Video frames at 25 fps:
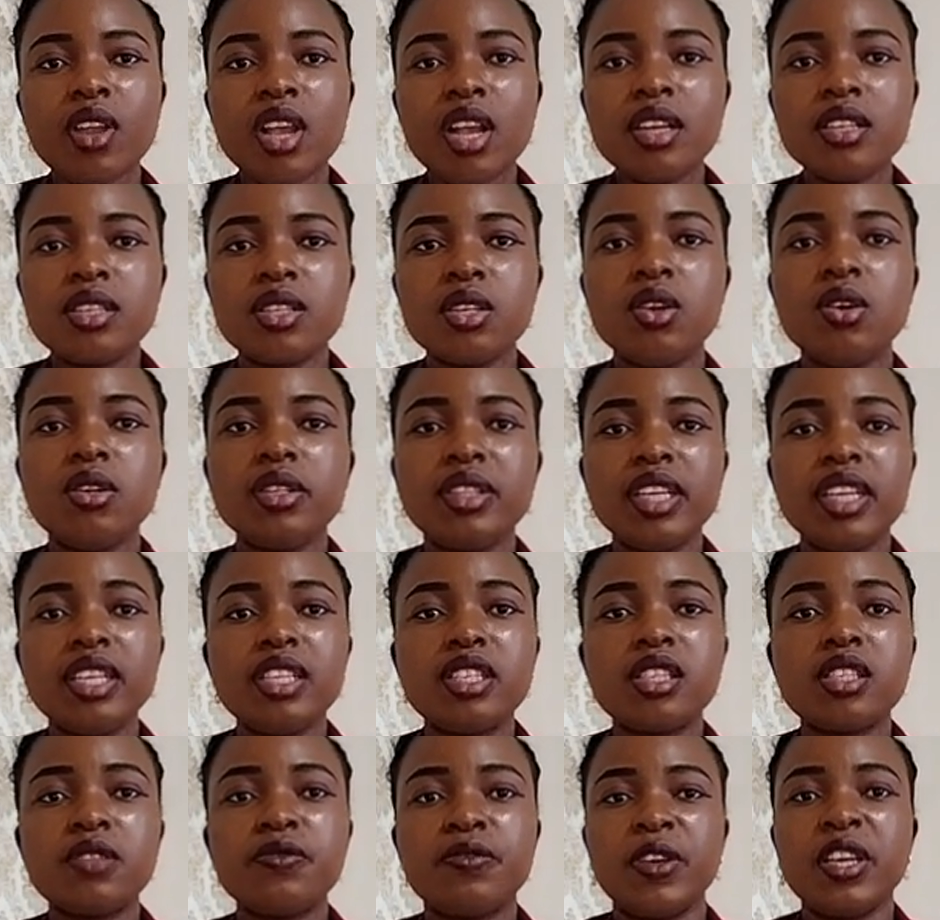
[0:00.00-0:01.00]
So
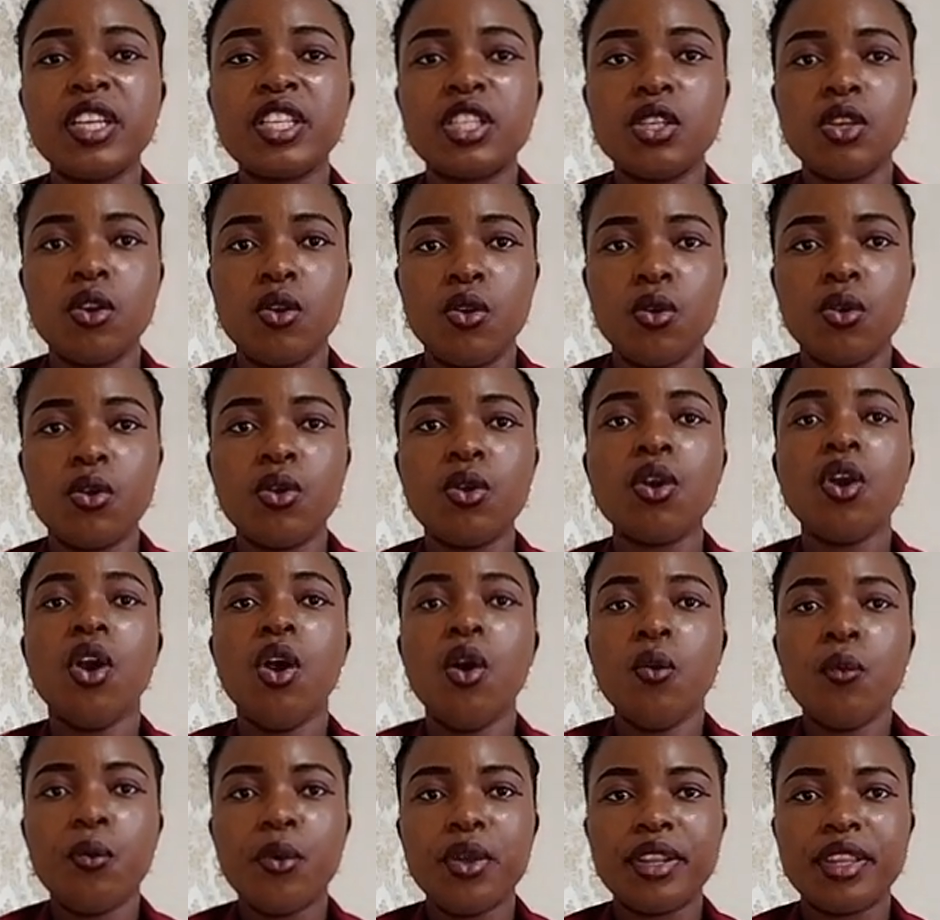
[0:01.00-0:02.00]
this video
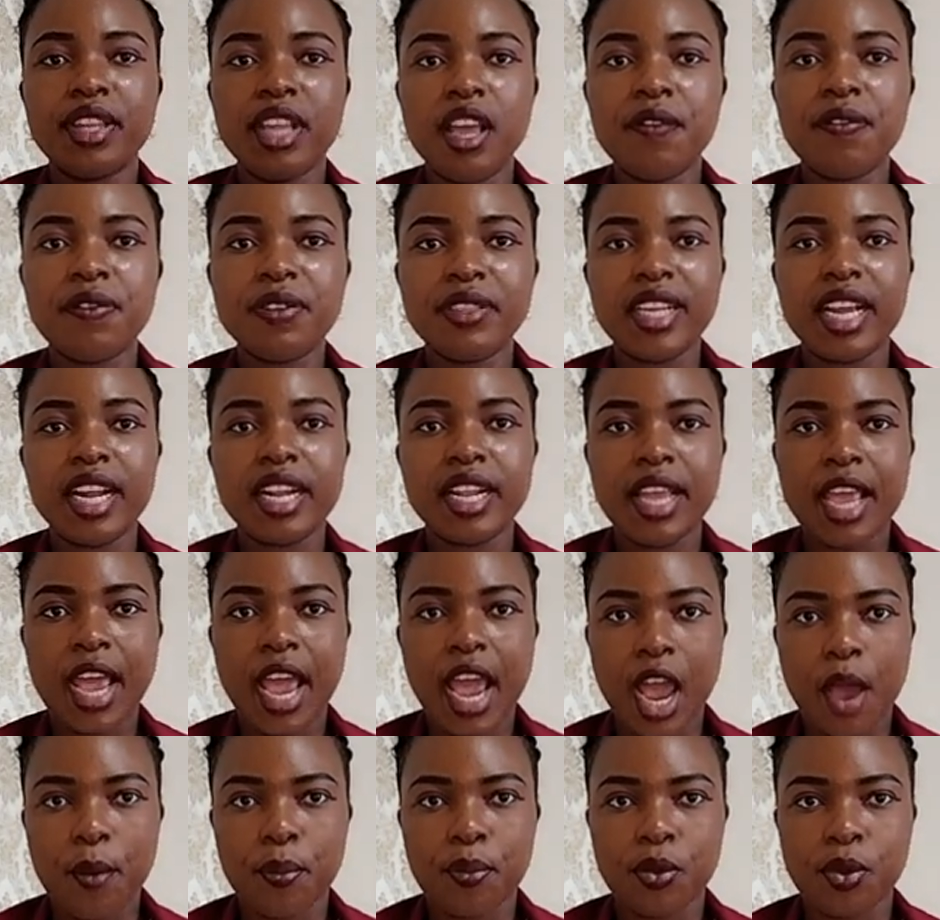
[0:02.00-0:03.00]
will definitely
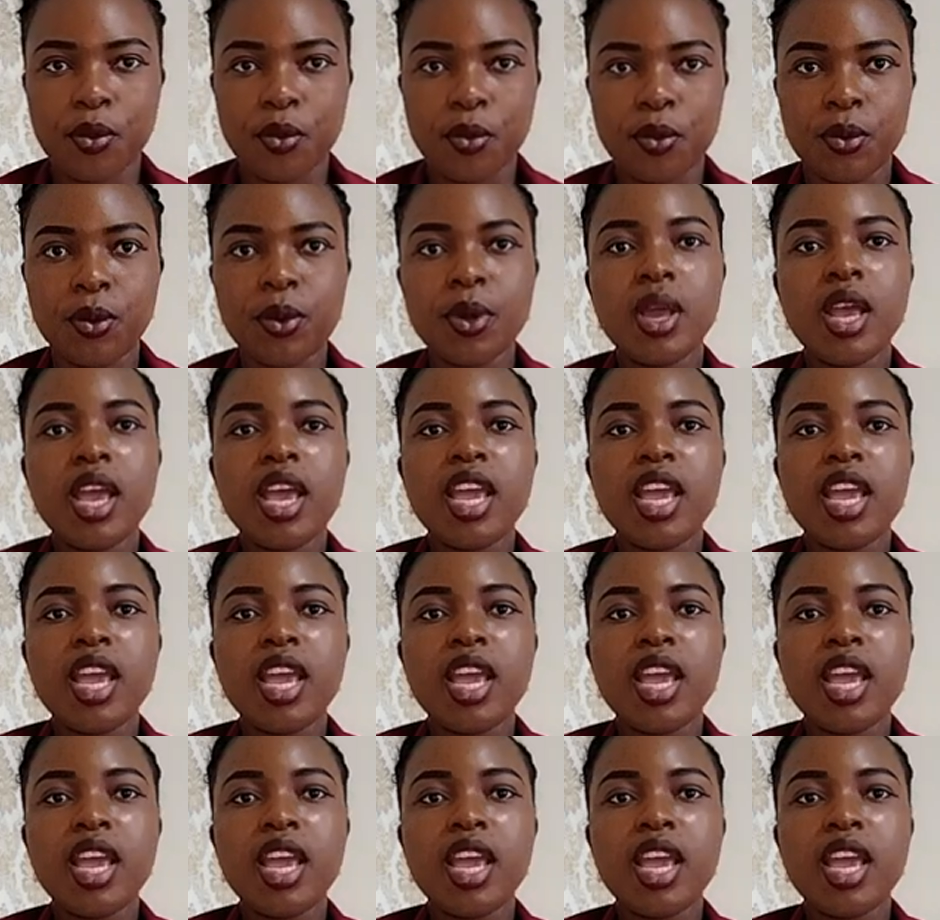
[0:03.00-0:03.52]
help you.